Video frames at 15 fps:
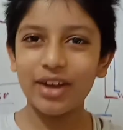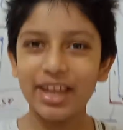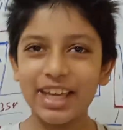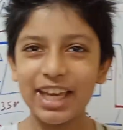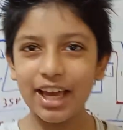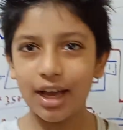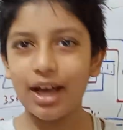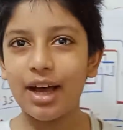
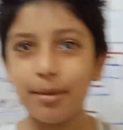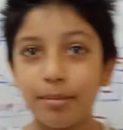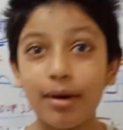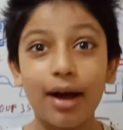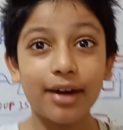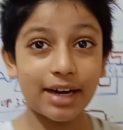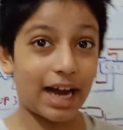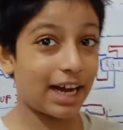yeah,
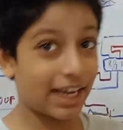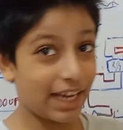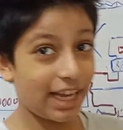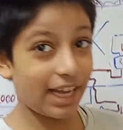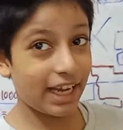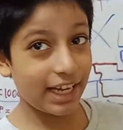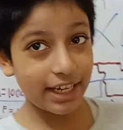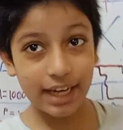but
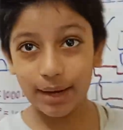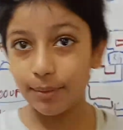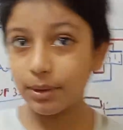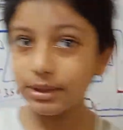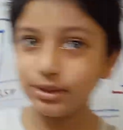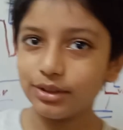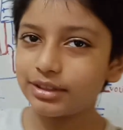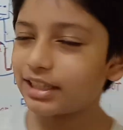again, I
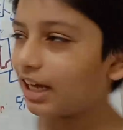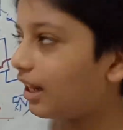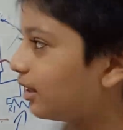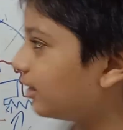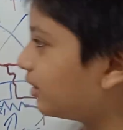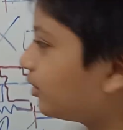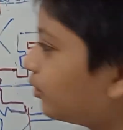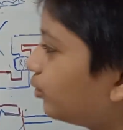want to
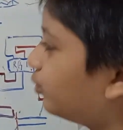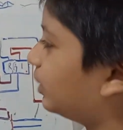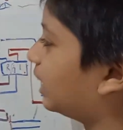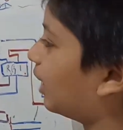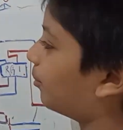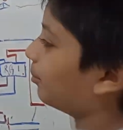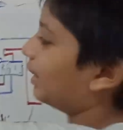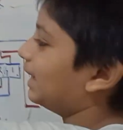tell you,
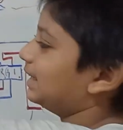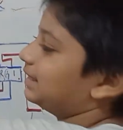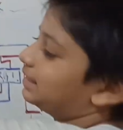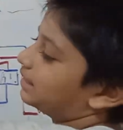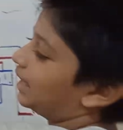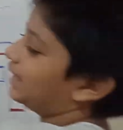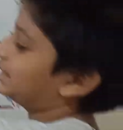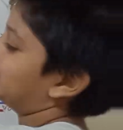we have
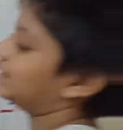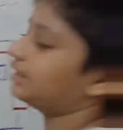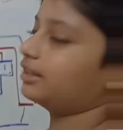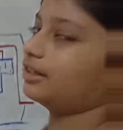mains AC